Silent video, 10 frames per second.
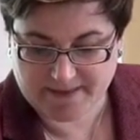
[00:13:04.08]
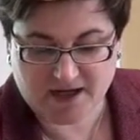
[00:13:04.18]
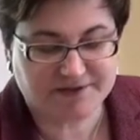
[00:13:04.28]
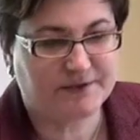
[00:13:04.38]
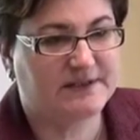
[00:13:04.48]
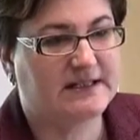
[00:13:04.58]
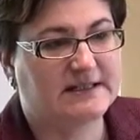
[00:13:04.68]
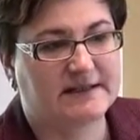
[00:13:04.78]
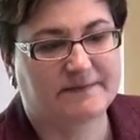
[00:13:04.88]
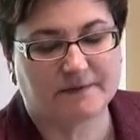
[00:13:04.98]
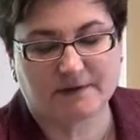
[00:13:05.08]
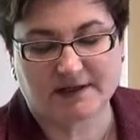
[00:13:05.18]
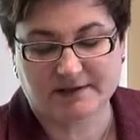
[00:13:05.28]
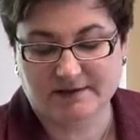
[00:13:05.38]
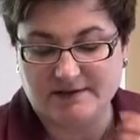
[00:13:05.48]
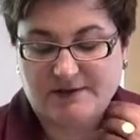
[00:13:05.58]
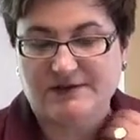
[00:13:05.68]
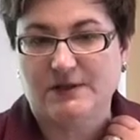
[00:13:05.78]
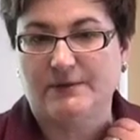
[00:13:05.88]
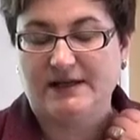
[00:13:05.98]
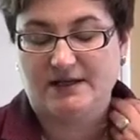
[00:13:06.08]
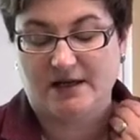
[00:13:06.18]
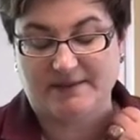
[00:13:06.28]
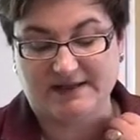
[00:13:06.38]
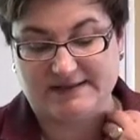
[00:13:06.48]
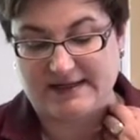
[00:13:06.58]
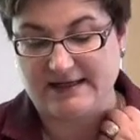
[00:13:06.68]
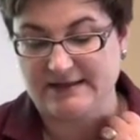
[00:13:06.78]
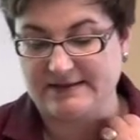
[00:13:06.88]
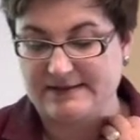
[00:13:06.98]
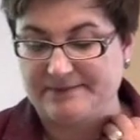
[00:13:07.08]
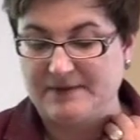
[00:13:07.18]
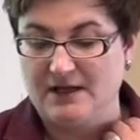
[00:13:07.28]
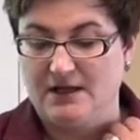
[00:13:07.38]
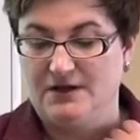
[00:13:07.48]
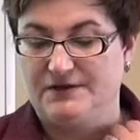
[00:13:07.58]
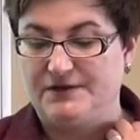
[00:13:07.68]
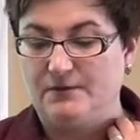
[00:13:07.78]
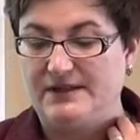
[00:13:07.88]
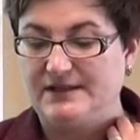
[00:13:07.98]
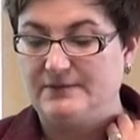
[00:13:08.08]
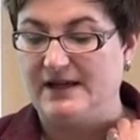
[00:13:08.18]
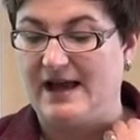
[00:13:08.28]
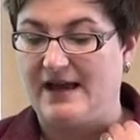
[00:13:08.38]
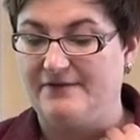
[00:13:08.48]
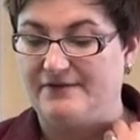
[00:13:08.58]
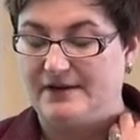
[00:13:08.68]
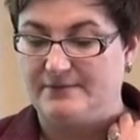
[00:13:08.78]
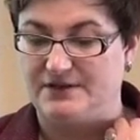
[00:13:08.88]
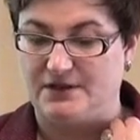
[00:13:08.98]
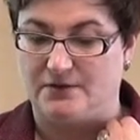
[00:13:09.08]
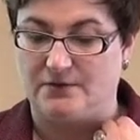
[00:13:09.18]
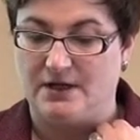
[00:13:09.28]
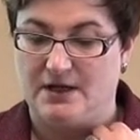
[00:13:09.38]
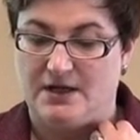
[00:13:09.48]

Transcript: They also didn't differ on socioeconomic status. So what did we have them do?